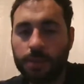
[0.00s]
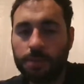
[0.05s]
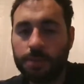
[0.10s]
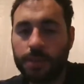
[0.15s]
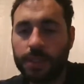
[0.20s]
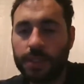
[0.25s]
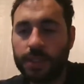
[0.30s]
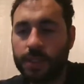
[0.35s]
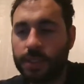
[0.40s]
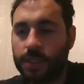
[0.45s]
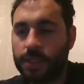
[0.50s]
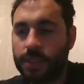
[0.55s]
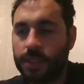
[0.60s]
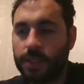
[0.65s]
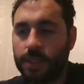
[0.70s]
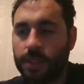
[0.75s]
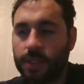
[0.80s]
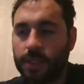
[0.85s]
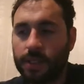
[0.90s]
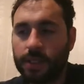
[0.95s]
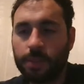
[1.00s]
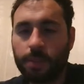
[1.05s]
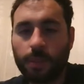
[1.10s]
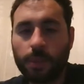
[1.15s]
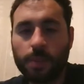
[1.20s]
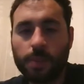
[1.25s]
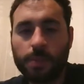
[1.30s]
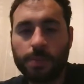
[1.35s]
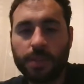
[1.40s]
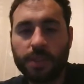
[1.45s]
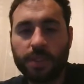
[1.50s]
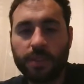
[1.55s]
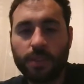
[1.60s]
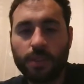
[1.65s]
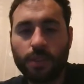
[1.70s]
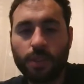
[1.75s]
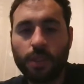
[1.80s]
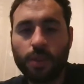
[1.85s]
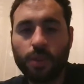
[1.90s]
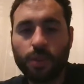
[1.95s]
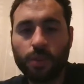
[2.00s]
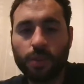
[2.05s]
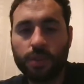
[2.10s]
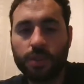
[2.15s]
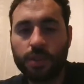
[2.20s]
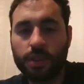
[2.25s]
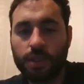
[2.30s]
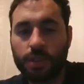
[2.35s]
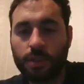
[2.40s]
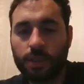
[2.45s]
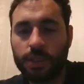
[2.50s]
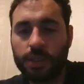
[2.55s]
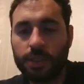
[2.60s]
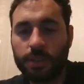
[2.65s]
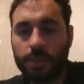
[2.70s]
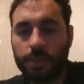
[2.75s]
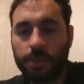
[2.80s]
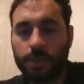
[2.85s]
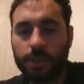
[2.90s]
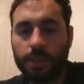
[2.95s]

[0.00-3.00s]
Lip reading: but the problem is you lose quite a,